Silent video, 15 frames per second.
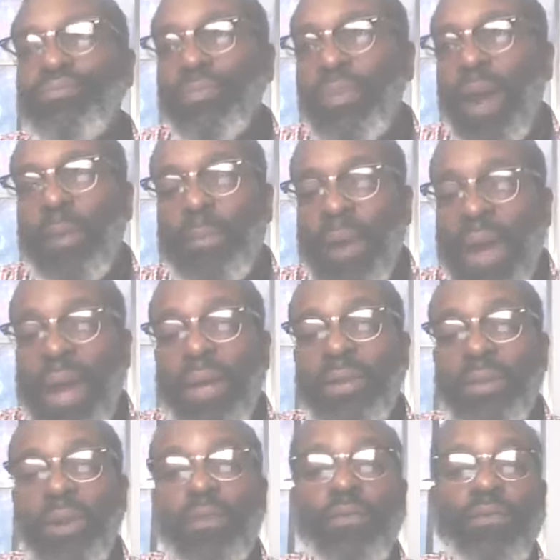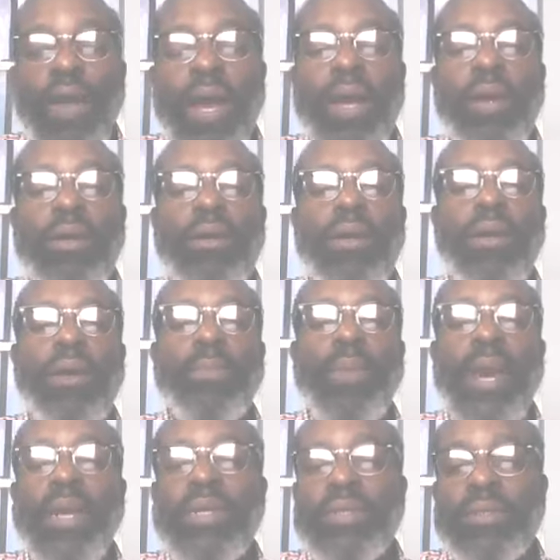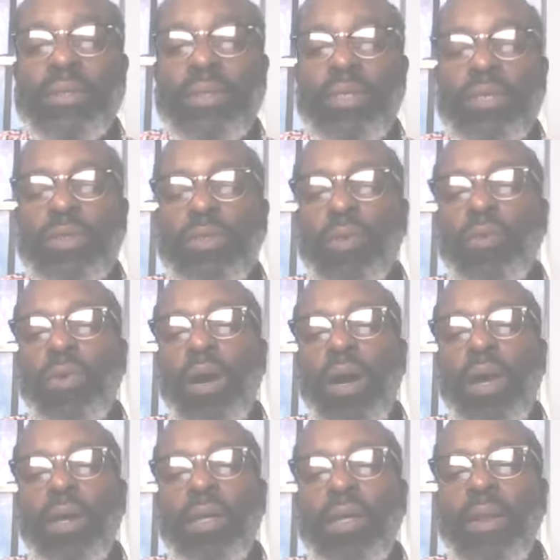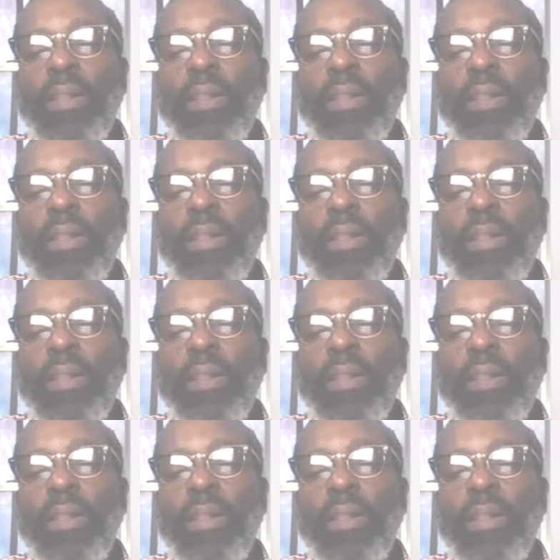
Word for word: our backs on fire or our back is against the wall.